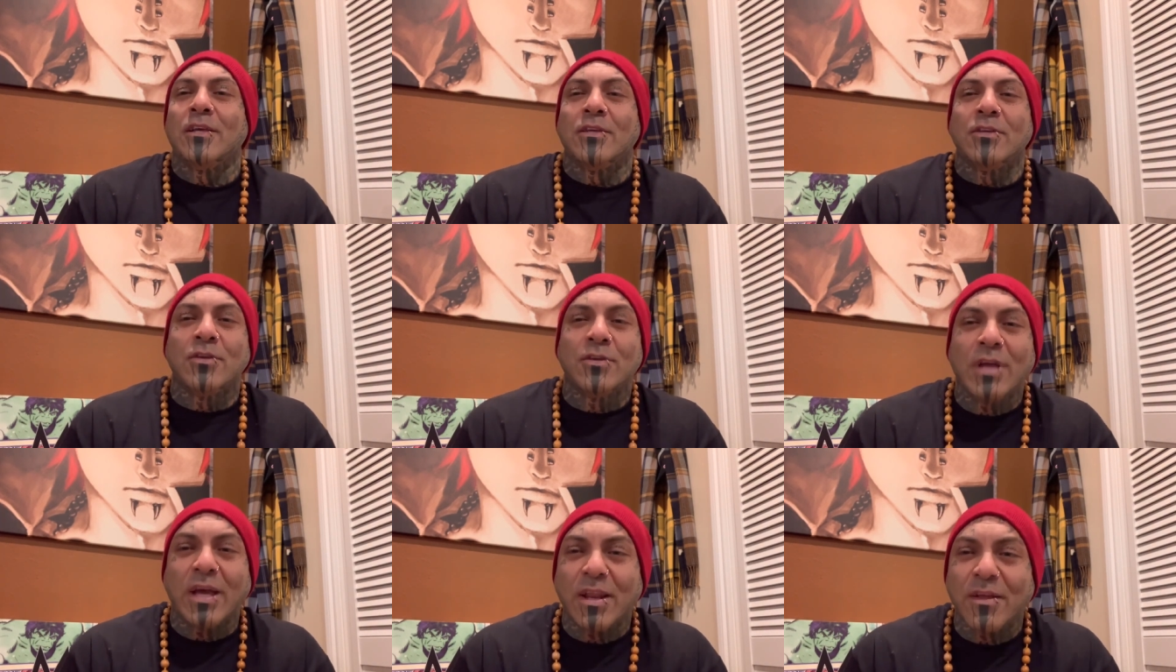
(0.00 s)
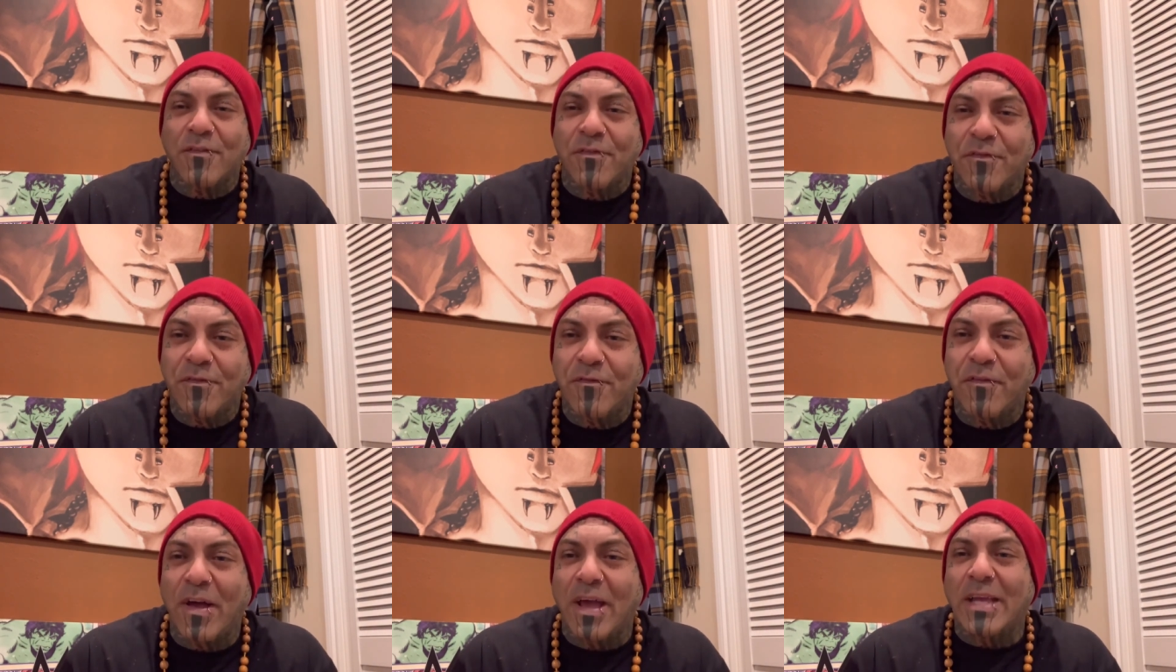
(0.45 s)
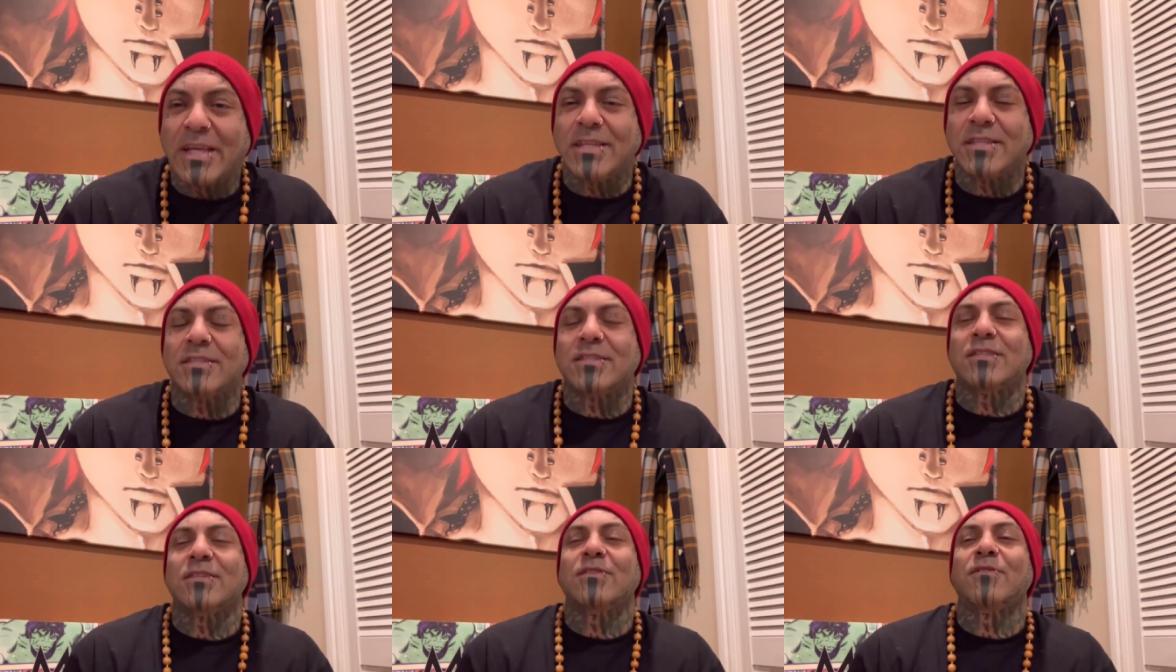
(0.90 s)
you gotta
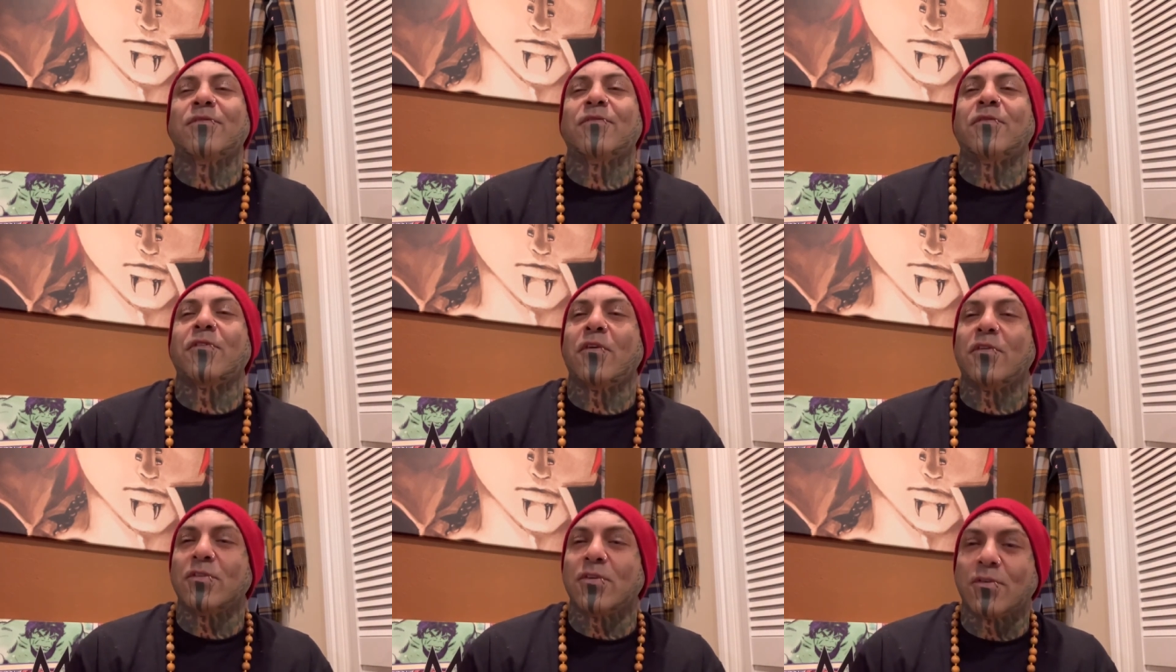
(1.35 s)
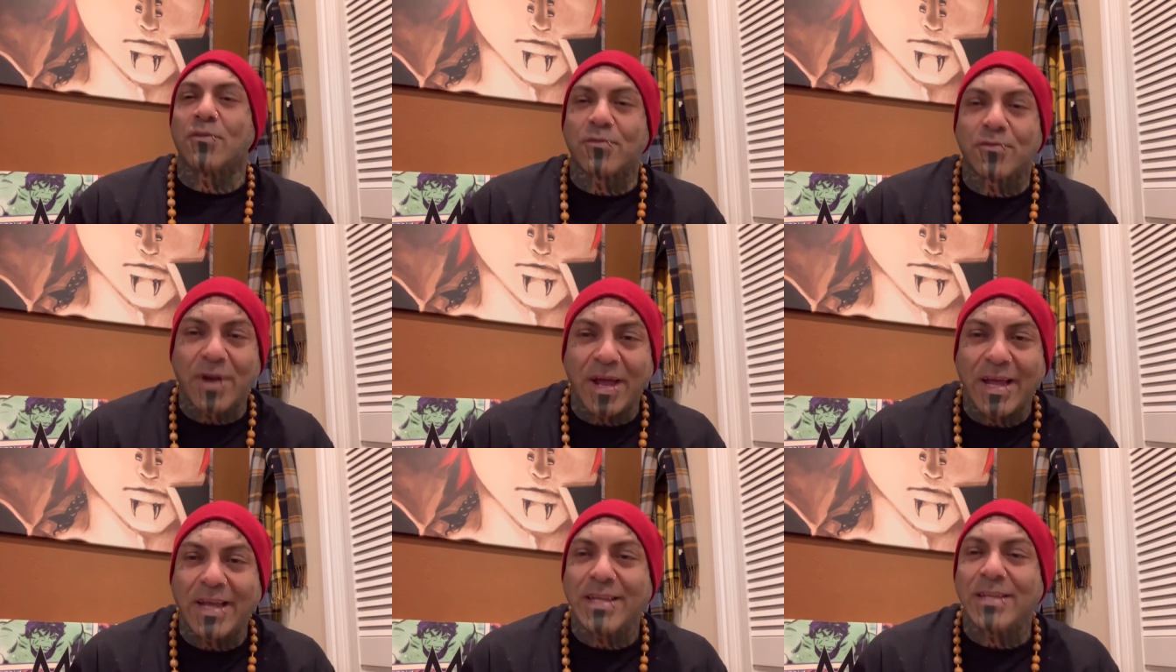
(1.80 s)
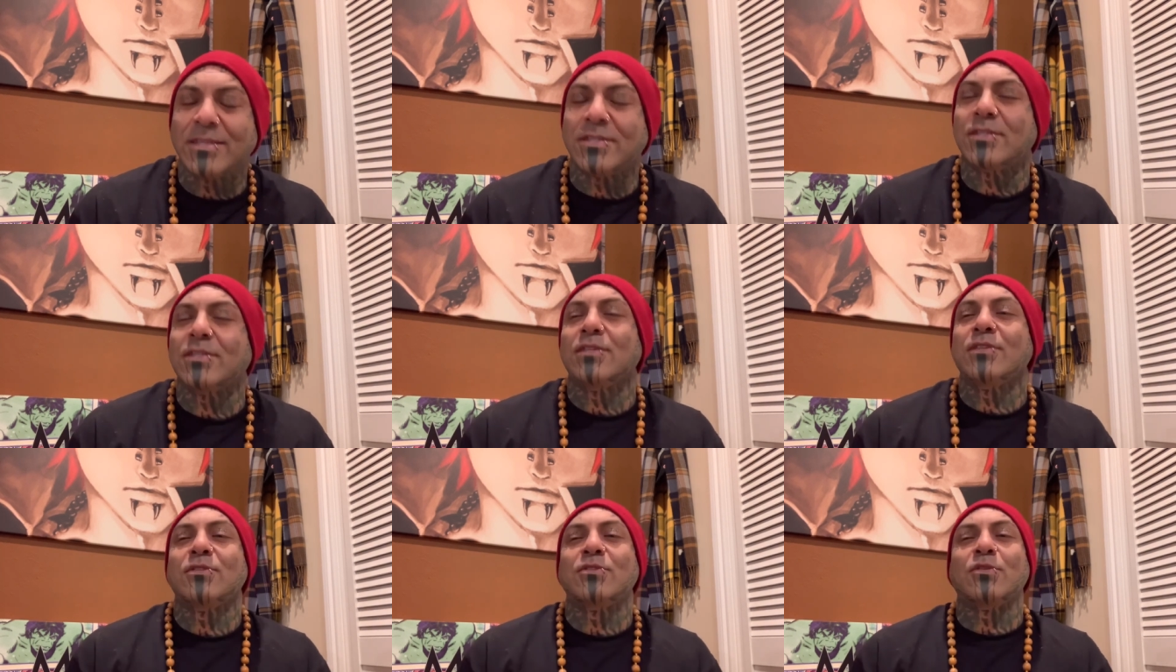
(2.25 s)
fight for your right
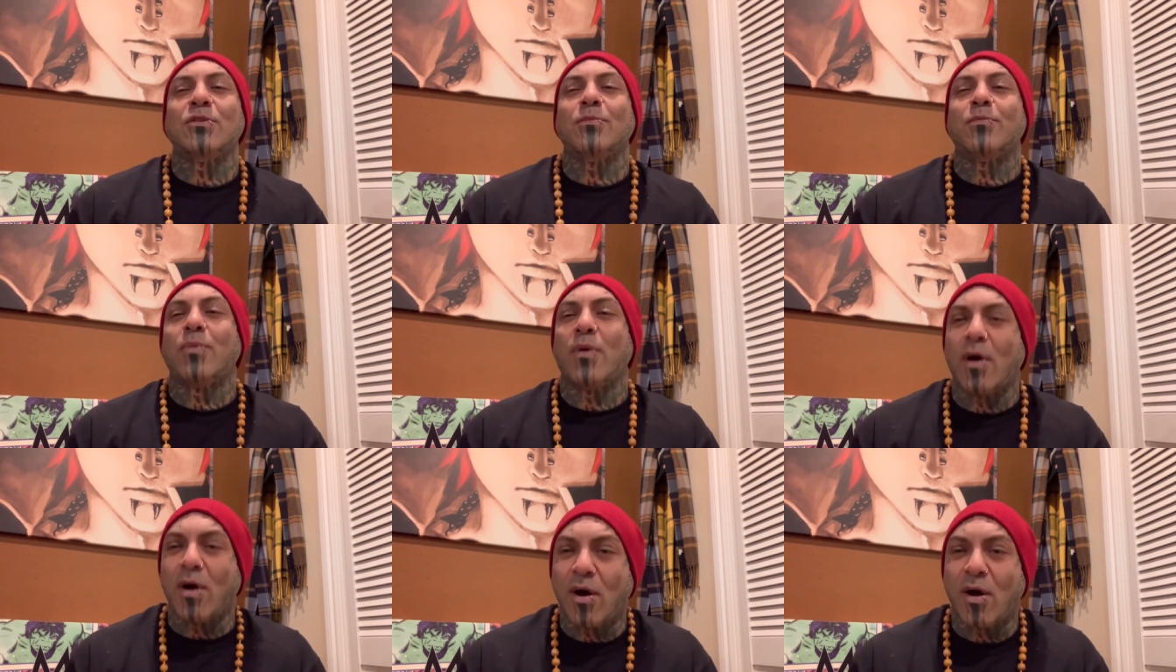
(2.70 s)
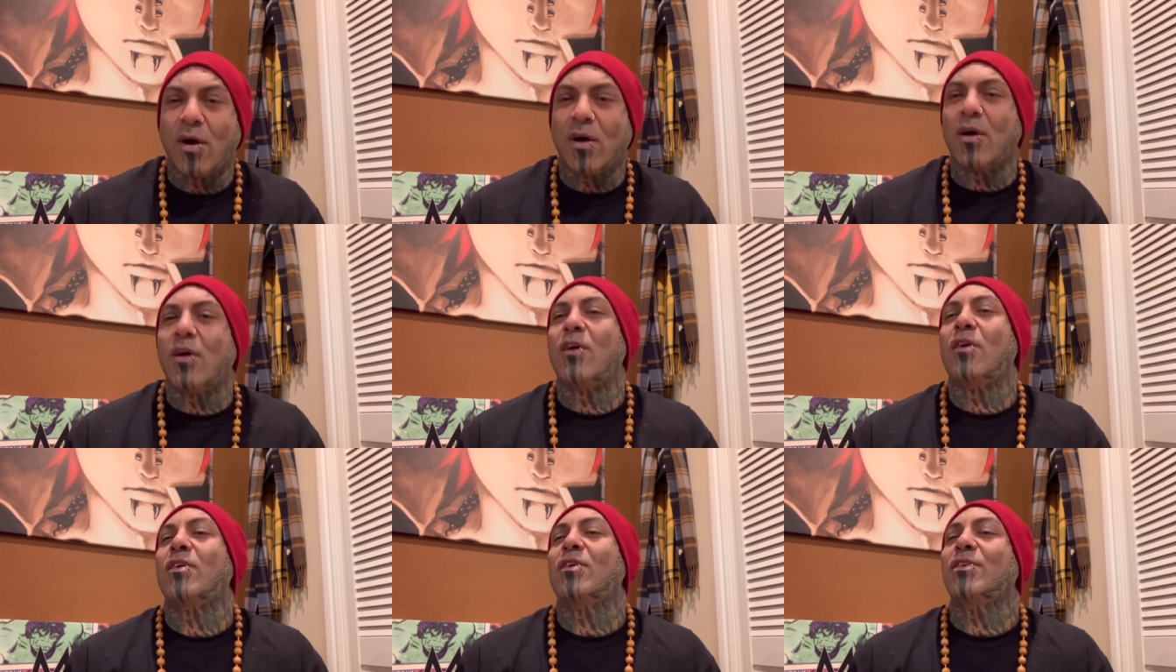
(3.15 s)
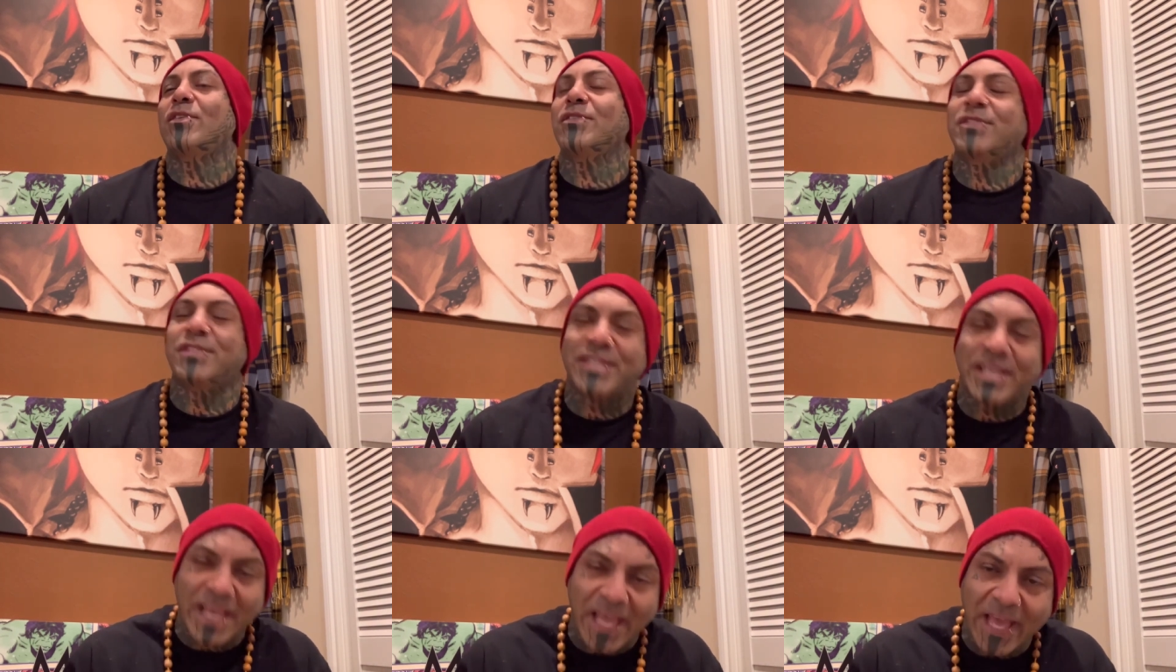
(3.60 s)
to
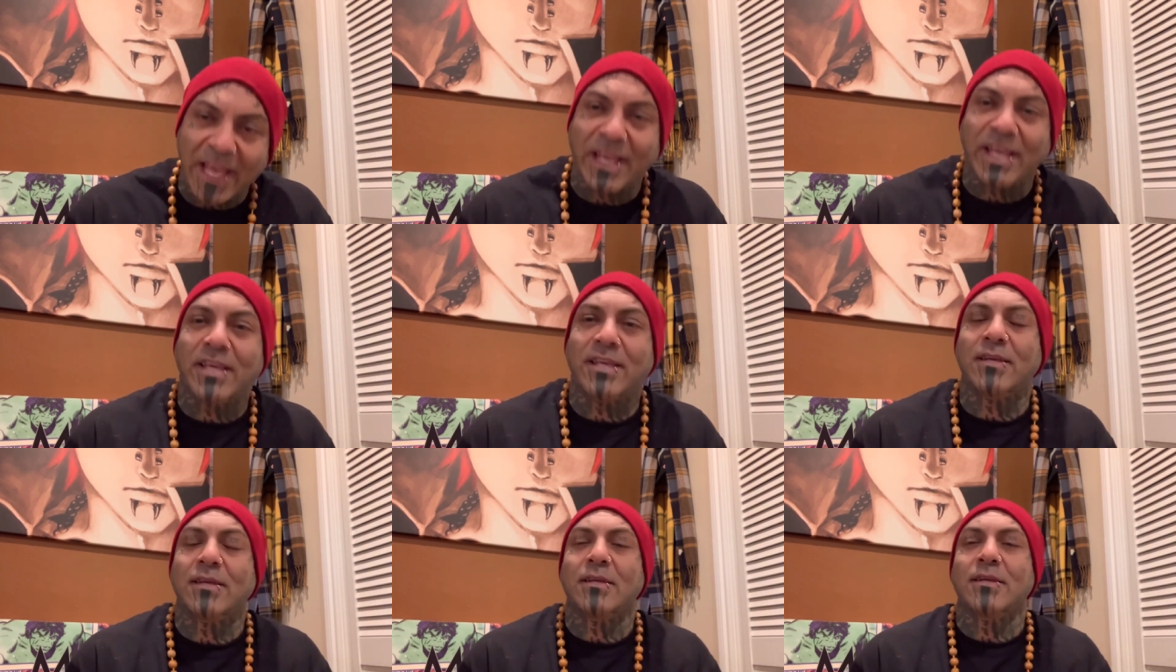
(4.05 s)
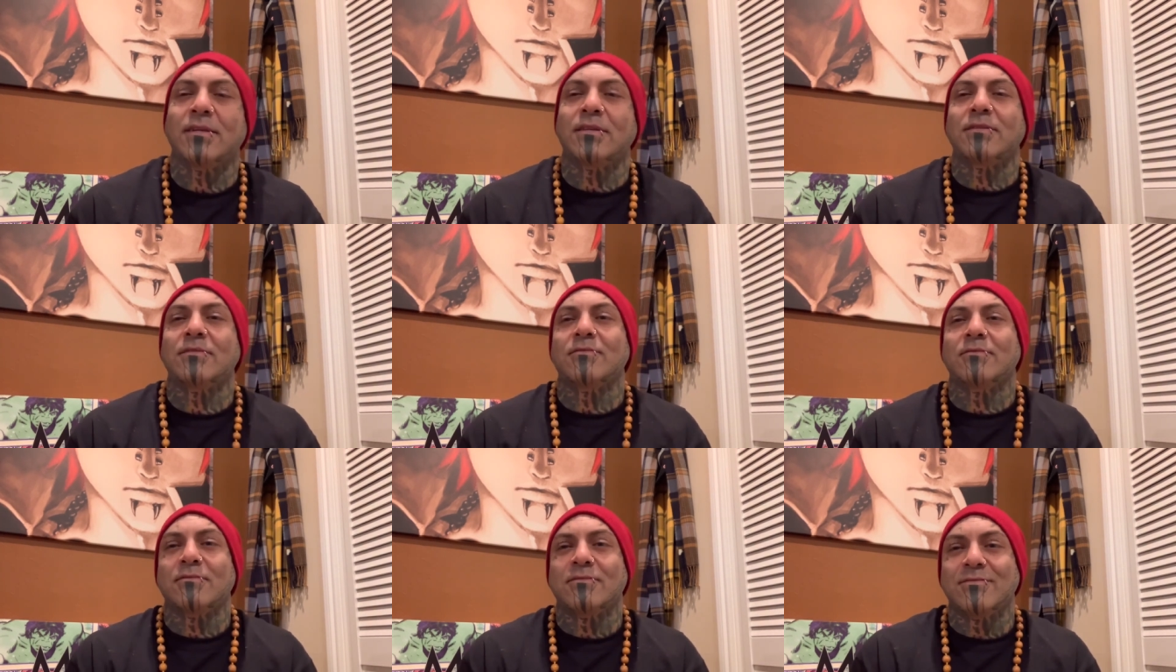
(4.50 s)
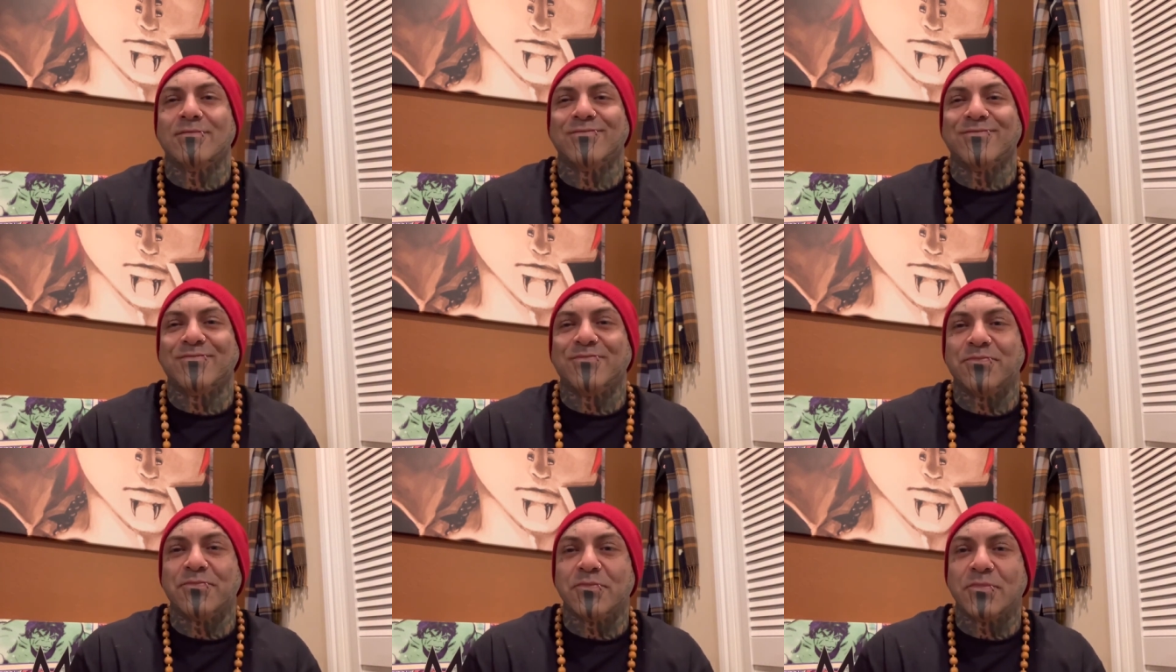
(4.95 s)
partay.
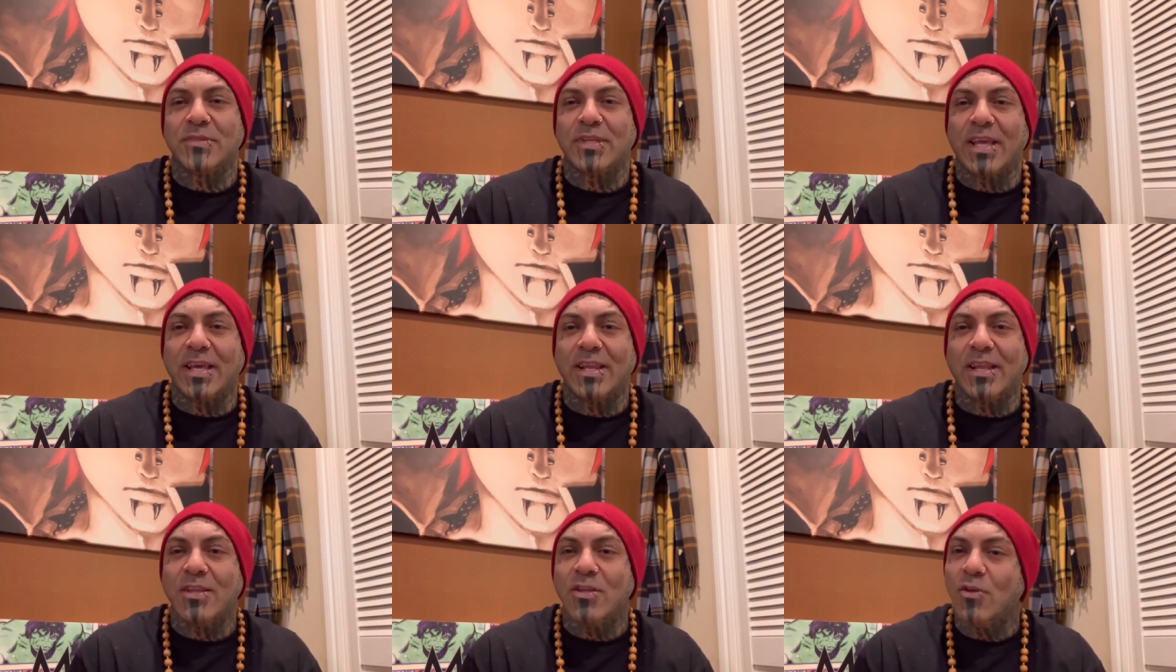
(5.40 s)
Get it?